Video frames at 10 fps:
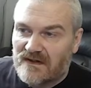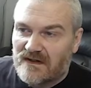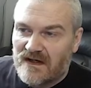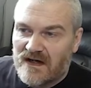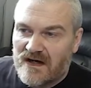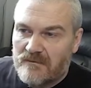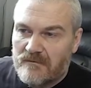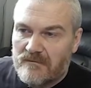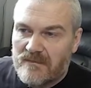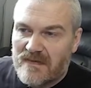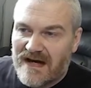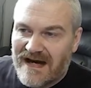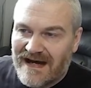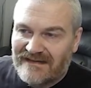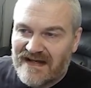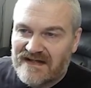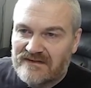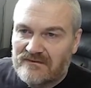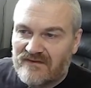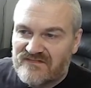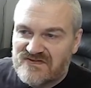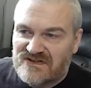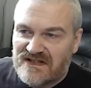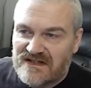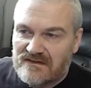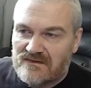And then obviously